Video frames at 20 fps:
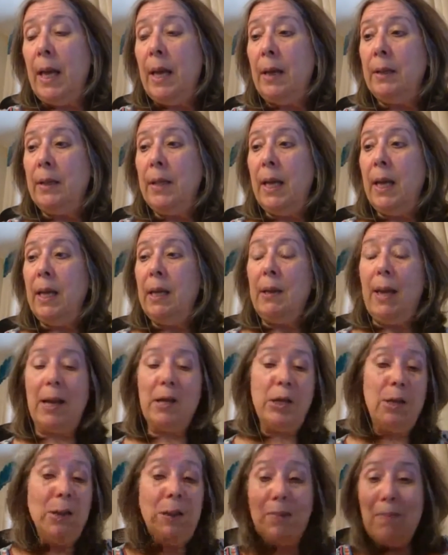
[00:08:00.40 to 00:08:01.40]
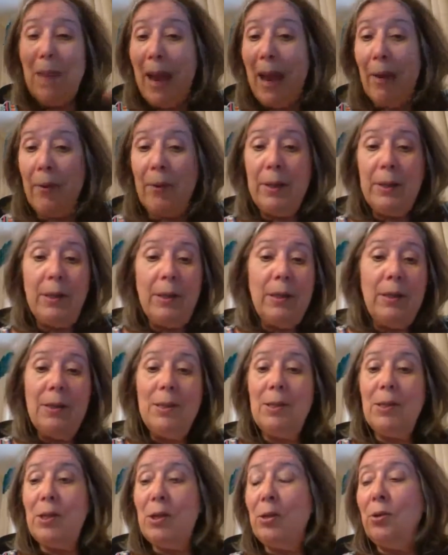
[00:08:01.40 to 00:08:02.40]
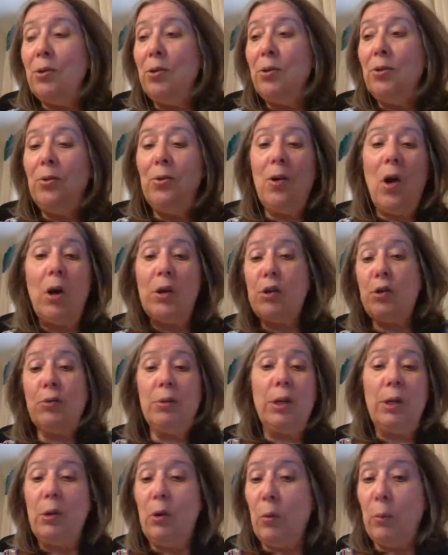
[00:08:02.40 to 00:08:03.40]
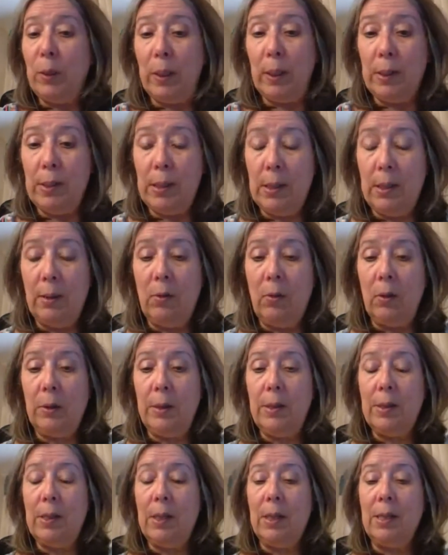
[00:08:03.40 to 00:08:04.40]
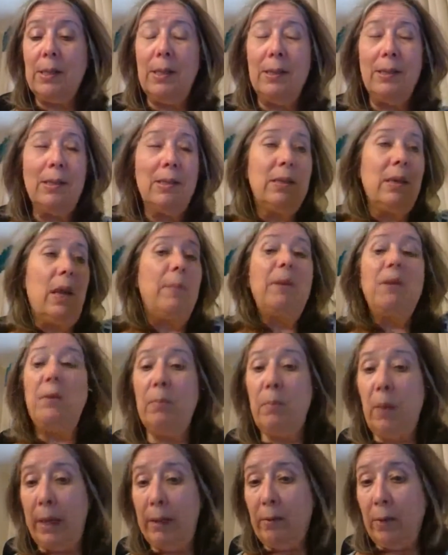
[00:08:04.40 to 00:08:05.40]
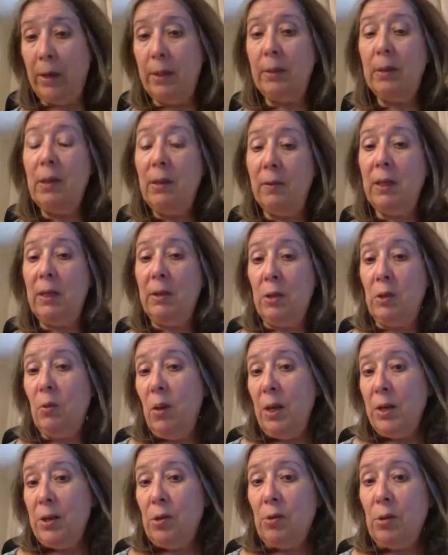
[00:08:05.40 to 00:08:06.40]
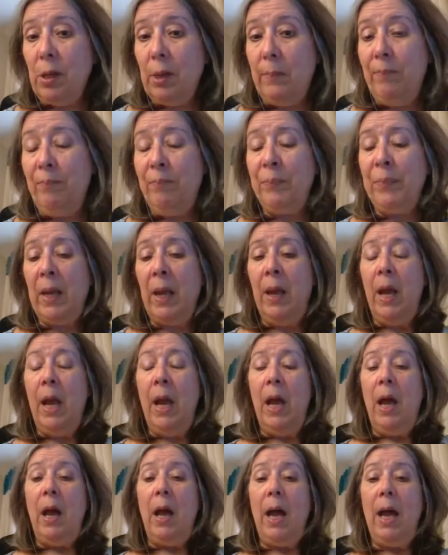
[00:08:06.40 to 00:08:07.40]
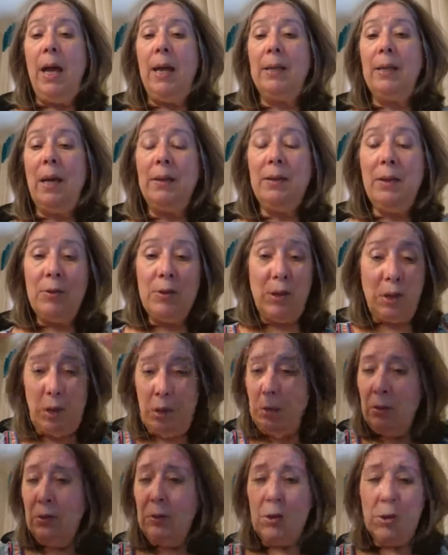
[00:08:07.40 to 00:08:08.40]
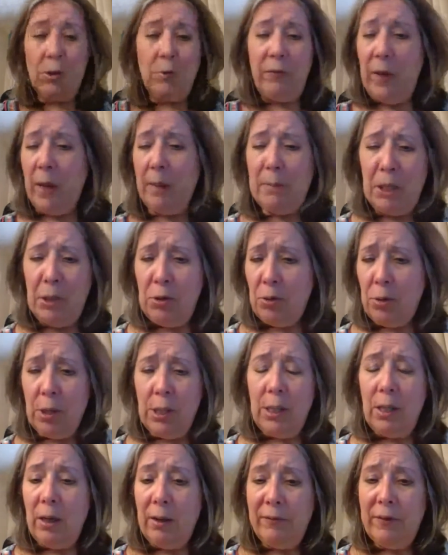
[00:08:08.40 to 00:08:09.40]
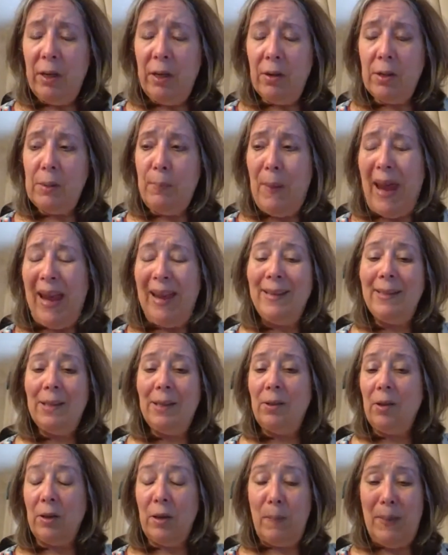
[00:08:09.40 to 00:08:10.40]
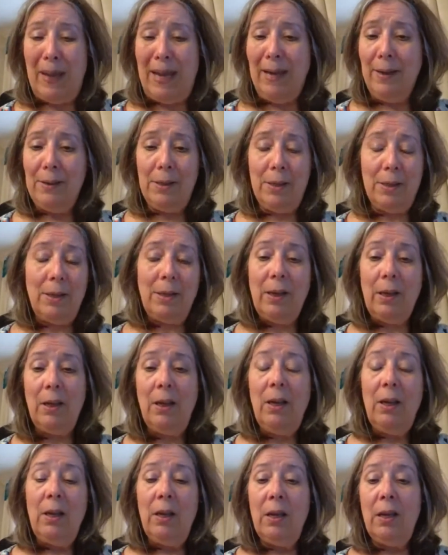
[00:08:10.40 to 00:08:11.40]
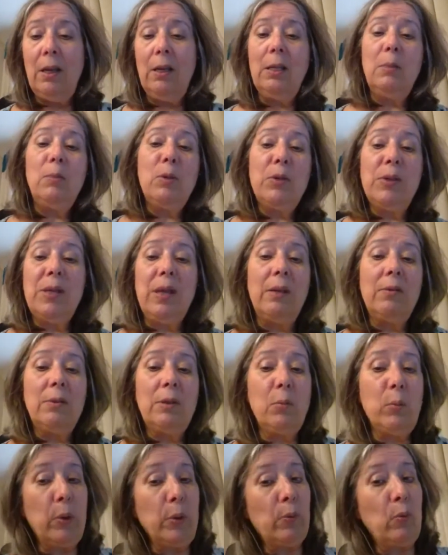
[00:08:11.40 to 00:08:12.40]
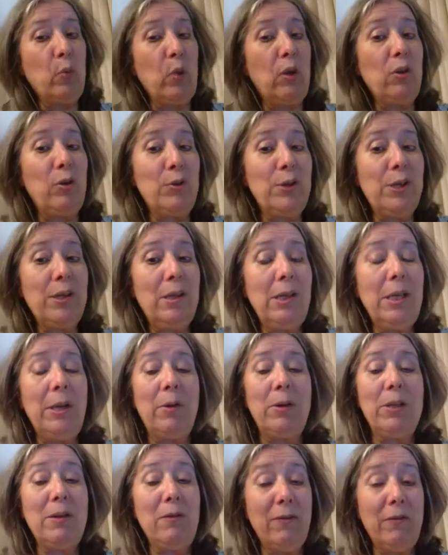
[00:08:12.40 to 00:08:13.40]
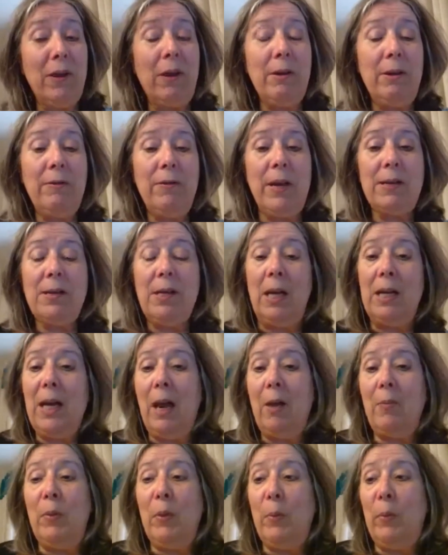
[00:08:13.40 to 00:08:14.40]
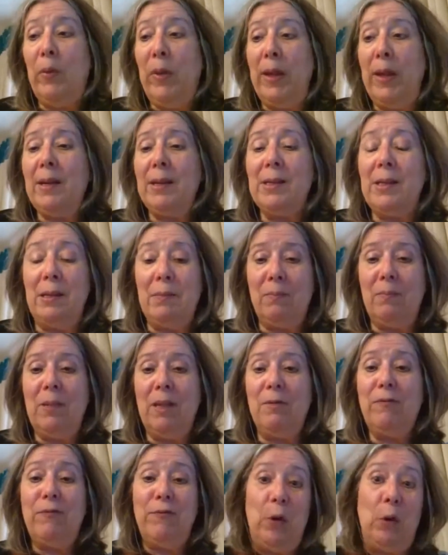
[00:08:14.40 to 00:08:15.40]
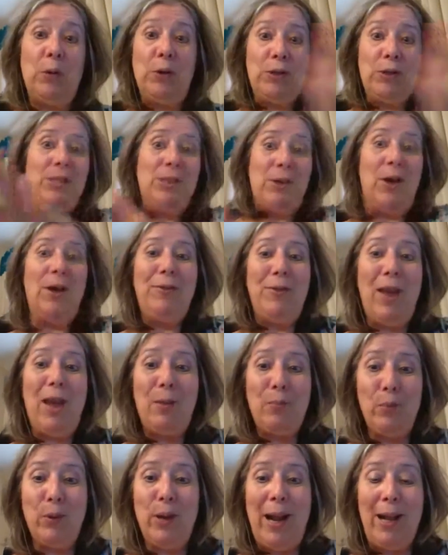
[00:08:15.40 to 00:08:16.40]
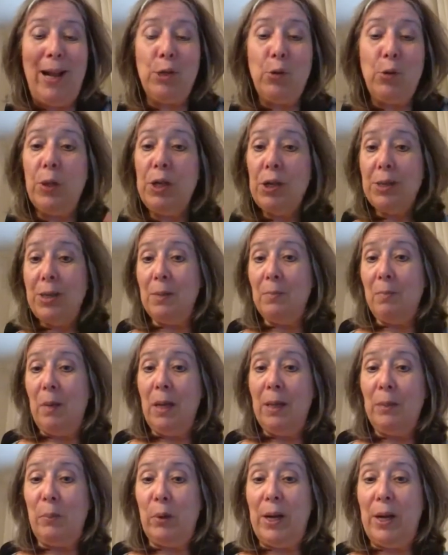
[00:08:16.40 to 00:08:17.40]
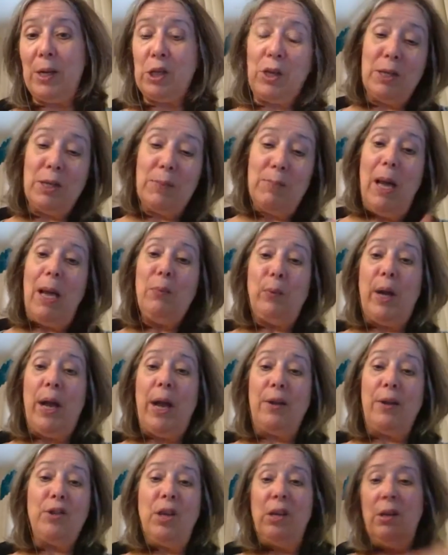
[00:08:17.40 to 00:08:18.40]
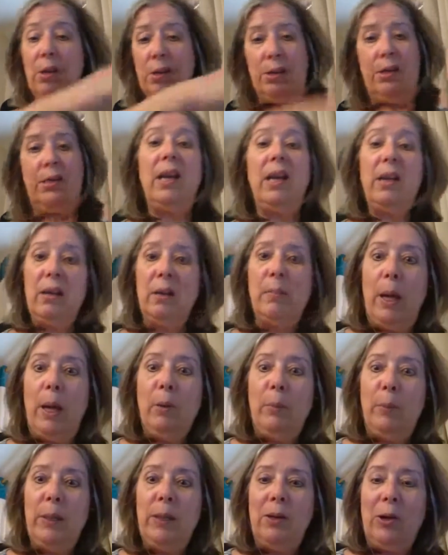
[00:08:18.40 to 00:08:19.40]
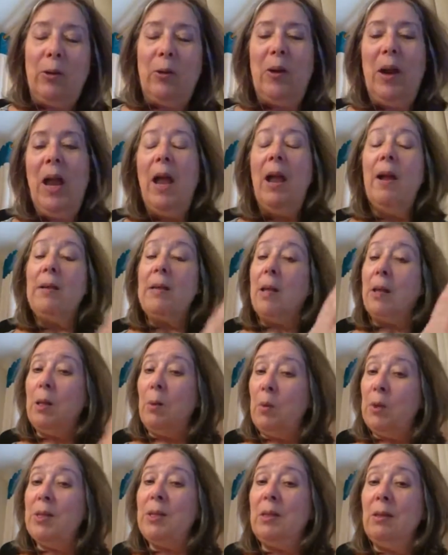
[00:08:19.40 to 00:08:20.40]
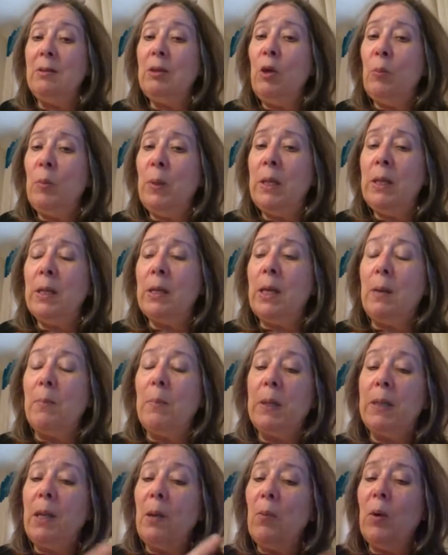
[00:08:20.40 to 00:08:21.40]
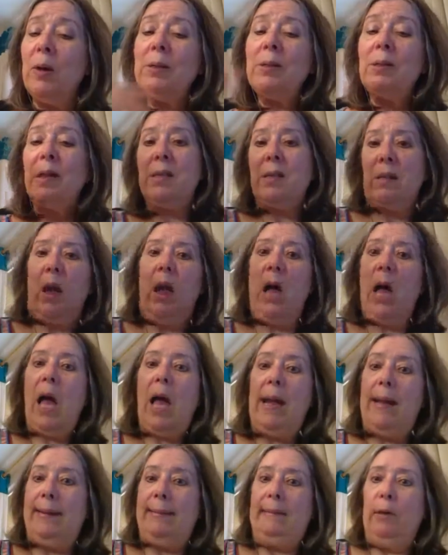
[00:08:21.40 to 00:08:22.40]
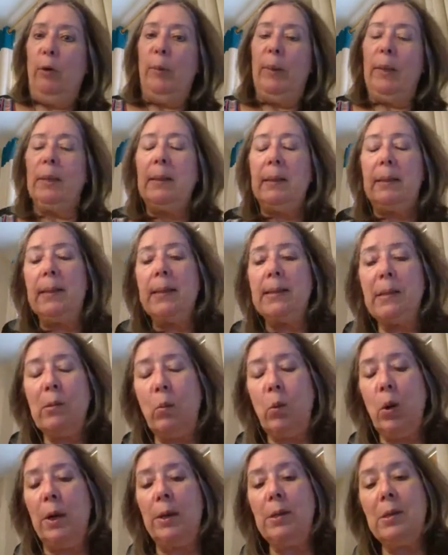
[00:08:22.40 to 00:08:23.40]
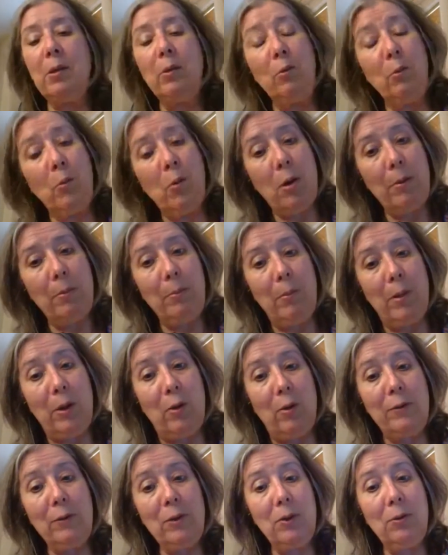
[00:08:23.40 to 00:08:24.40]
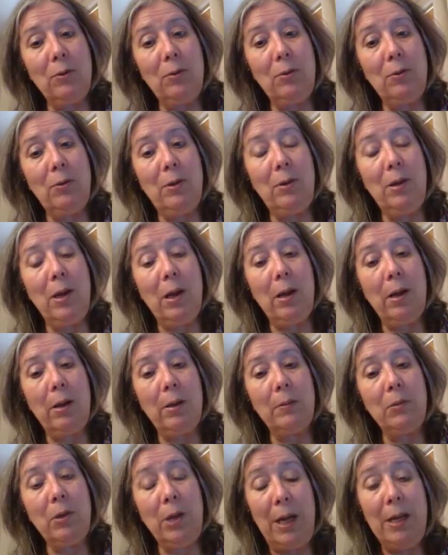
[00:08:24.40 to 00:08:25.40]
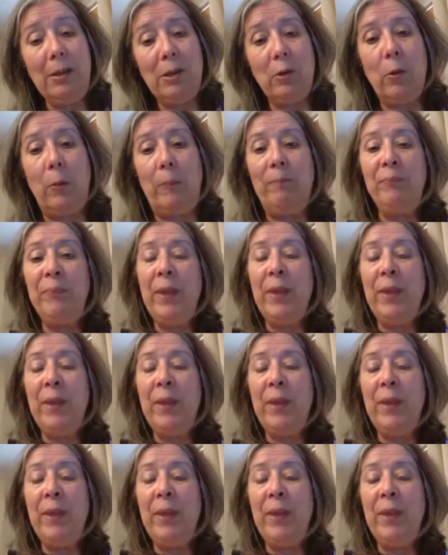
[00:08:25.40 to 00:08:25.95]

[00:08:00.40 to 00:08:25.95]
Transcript: and they actually married into Austrian nobility and all these things. And some of them migrated even into Austria. And there's a huge family tree up there. It's painted on a painting in the Museo del Buon Consiglio. It's very fascinating. Now, the thing is, it focuses on that branch, which isn't my branch, because my branch stayed in Balbido. Now, there was still nobility, but they weren't as high nobility as the ones who went off to Trento.